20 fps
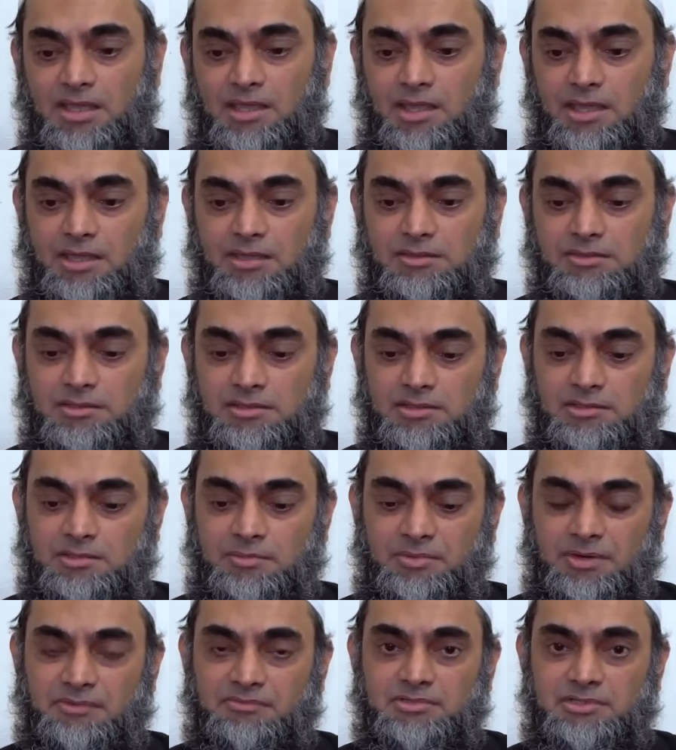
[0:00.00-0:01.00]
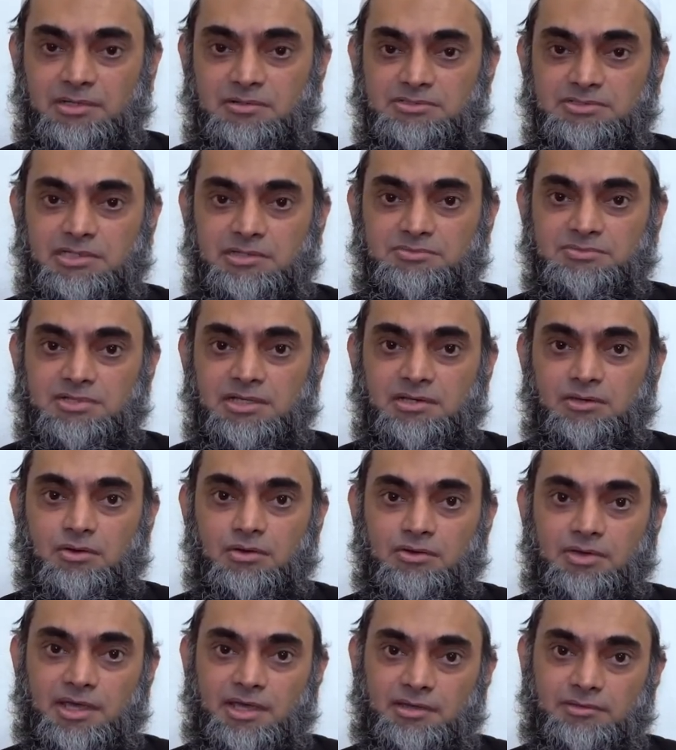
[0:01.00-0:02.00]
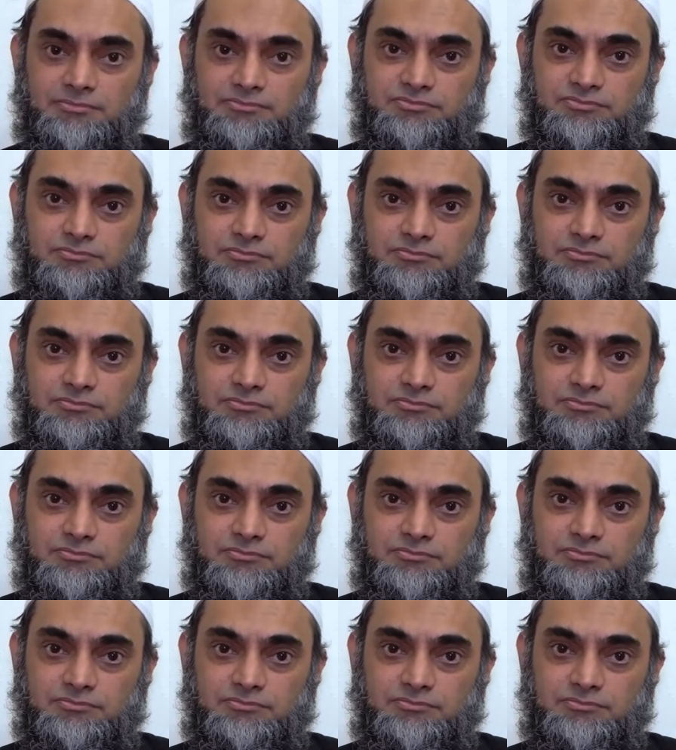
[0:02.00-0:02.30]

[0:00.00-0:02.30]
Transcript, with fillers: And the, the Prophet said, okay,